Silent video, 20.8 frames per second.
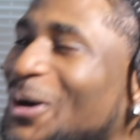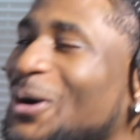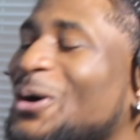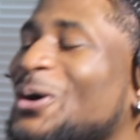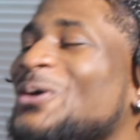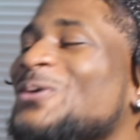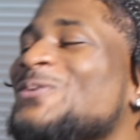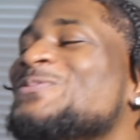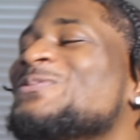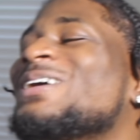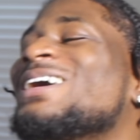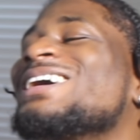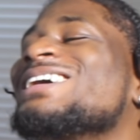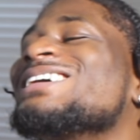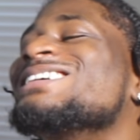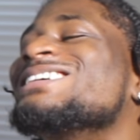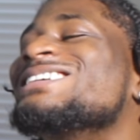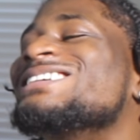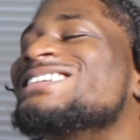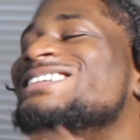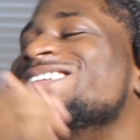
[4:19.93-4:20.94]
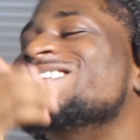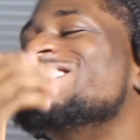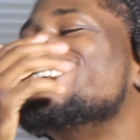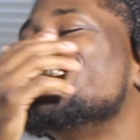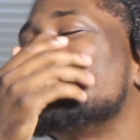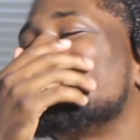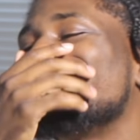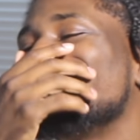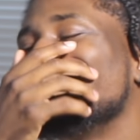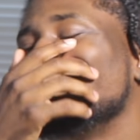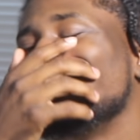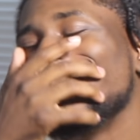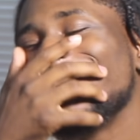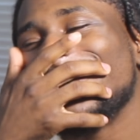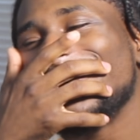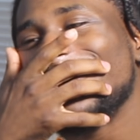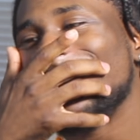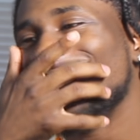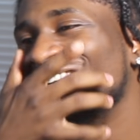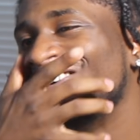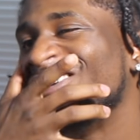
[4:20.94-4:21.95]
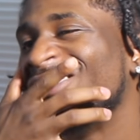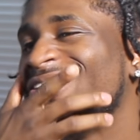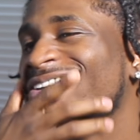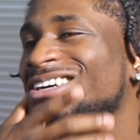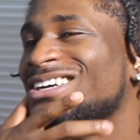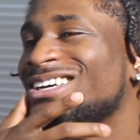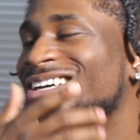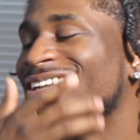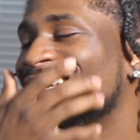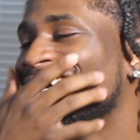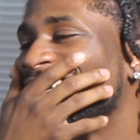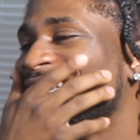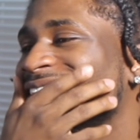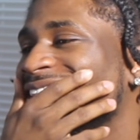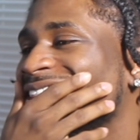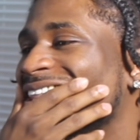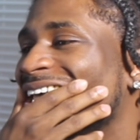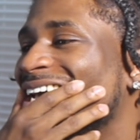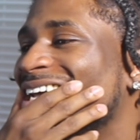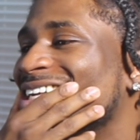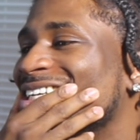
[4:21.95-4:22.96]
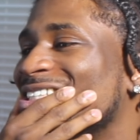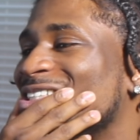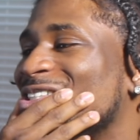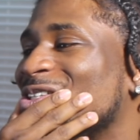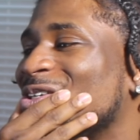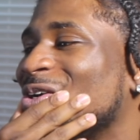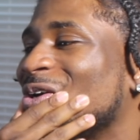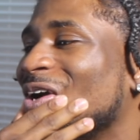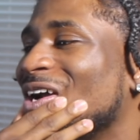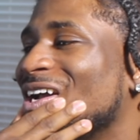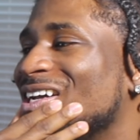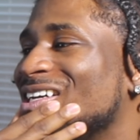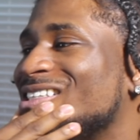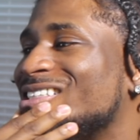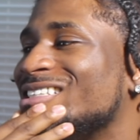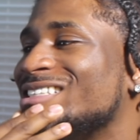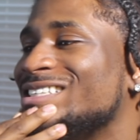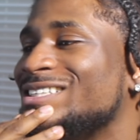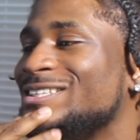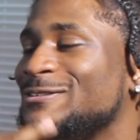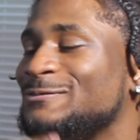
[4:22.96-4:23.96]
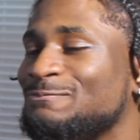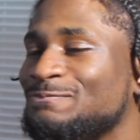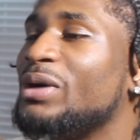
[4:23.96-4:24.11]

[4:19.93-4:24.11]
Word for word: Oh my goodness, yo, that is crazy.